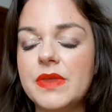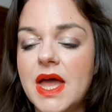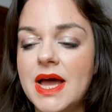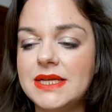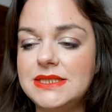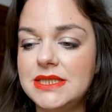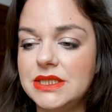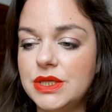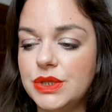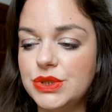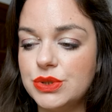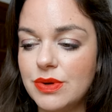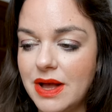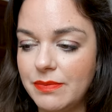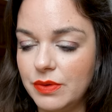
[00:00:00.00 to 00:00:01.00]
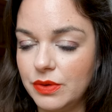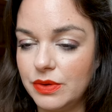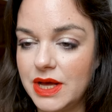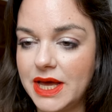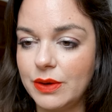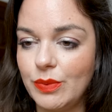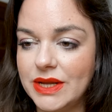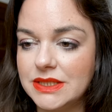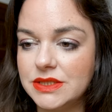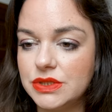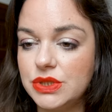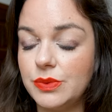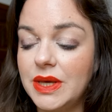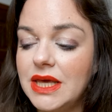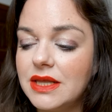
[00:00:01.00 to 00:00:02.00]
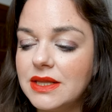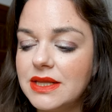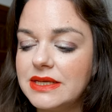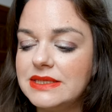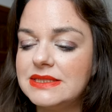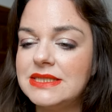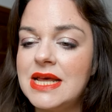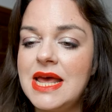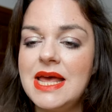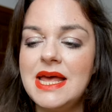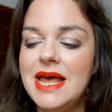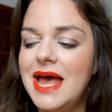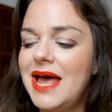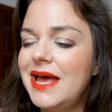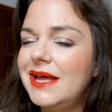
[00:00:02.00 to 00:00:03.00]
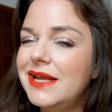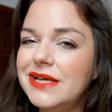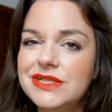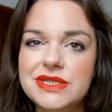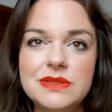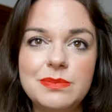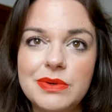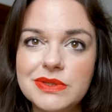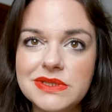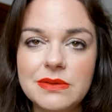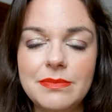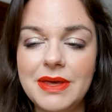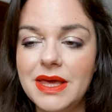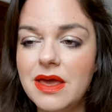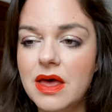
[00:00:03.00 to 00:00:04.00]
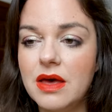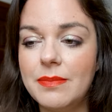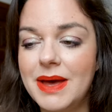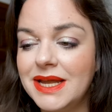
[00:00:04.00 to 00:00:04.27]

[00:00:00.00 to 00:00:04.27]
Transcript: I did travel, I went to England and I just bought some makeup.